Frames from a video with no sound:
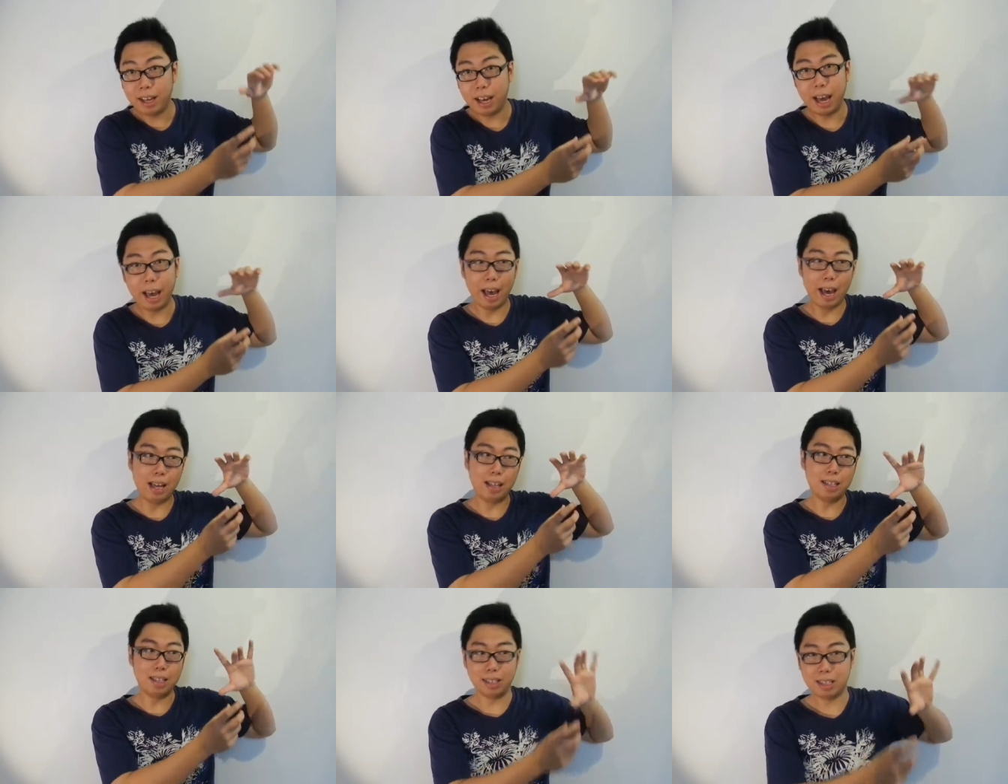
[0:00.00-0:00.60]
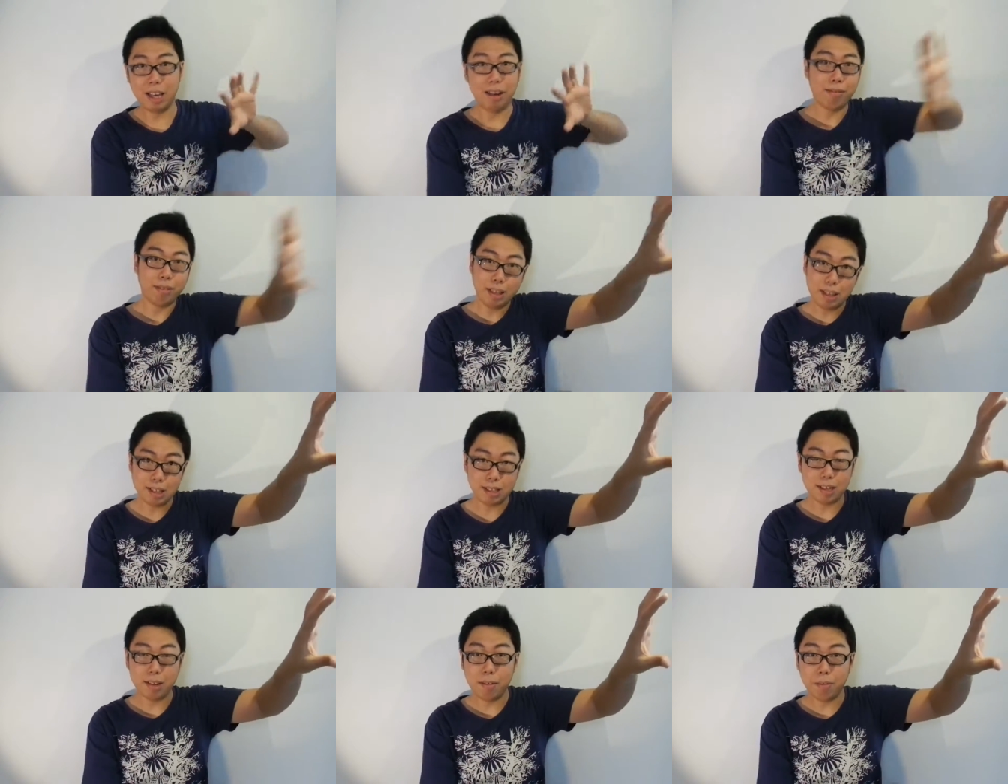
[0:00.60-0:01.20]
and saved
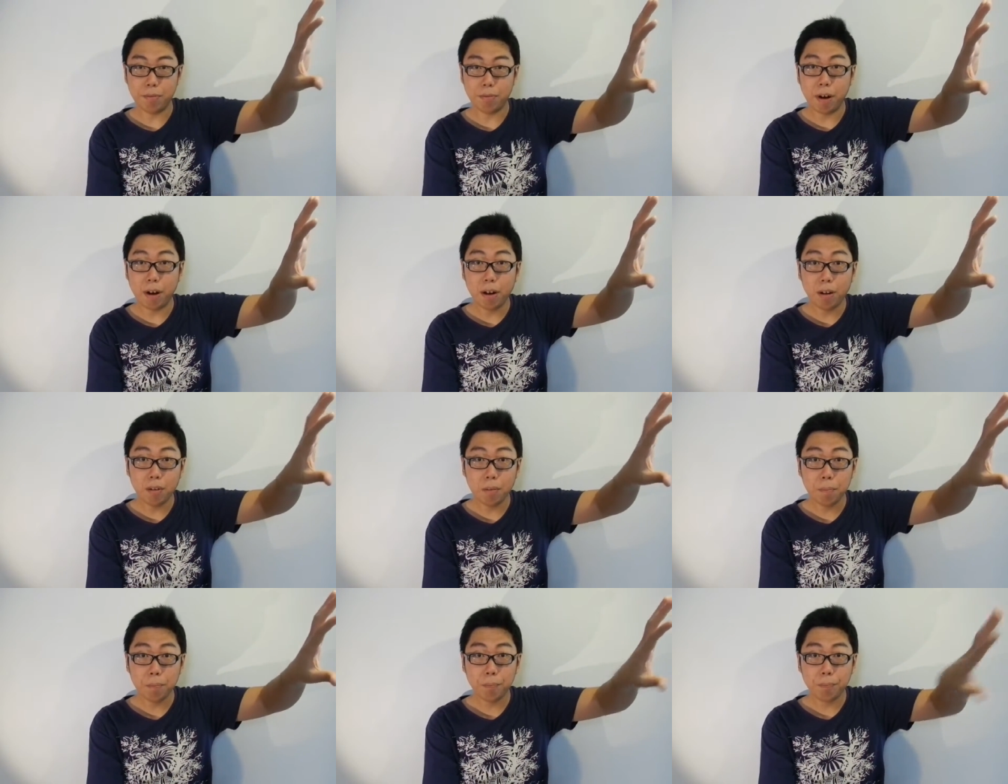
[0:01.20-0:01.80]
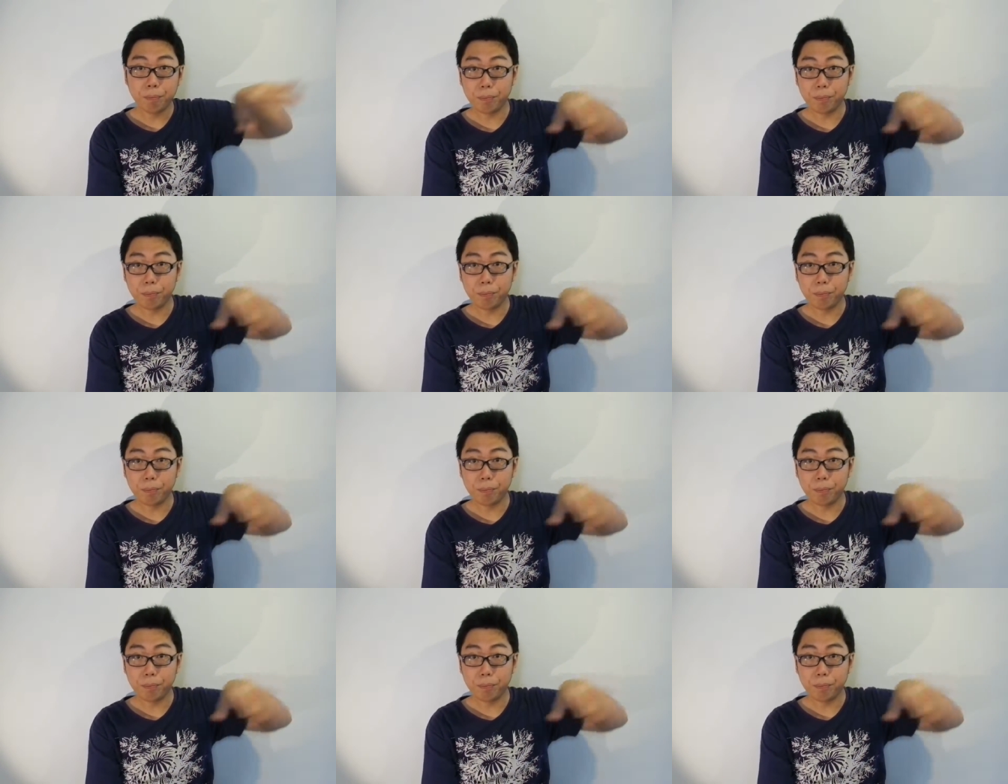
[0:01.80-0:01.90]
in the same file,